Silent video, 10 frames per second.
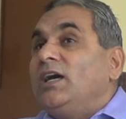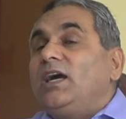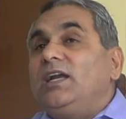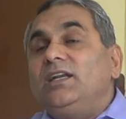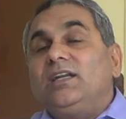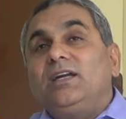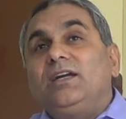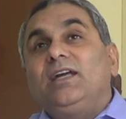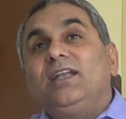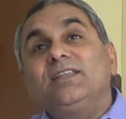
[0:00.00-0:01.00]
And
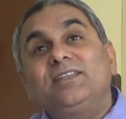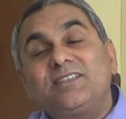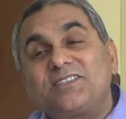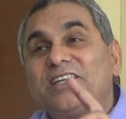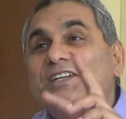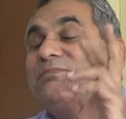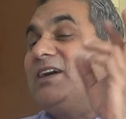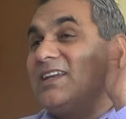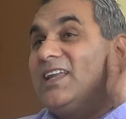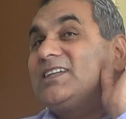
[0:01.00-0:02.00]
another
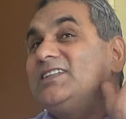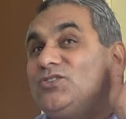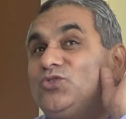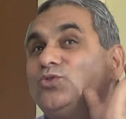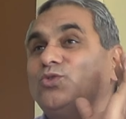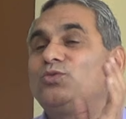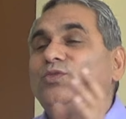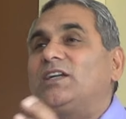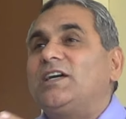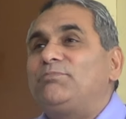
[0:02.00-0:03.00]
setback, like in jute,
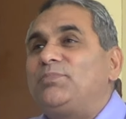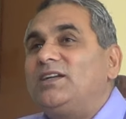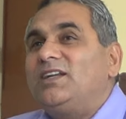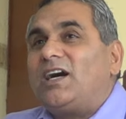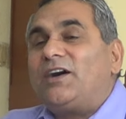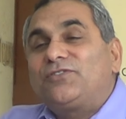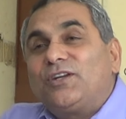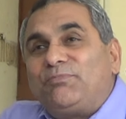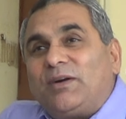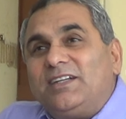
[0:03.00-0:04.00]
what happened after
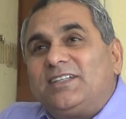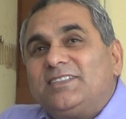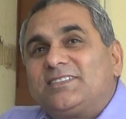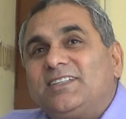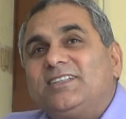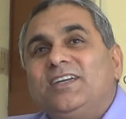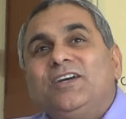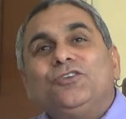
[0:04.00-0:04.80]
partition,